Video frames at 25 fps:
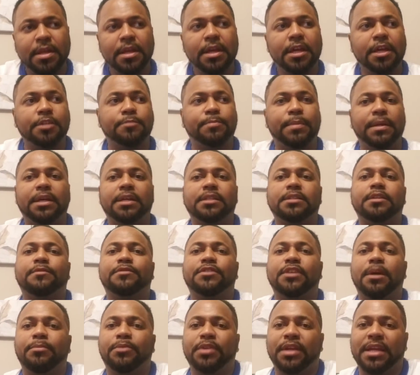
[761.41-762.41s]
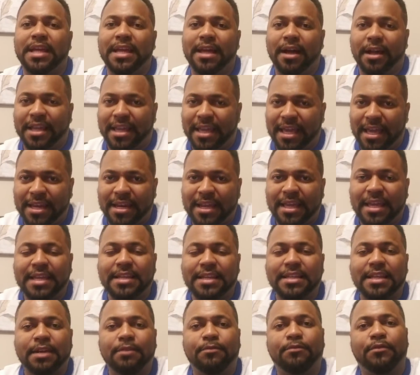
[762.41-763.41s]
Is because of something, he
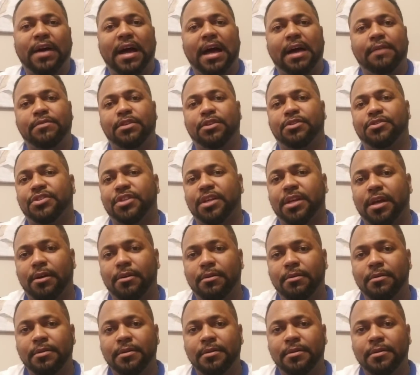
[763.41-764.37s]
did 5 years ago.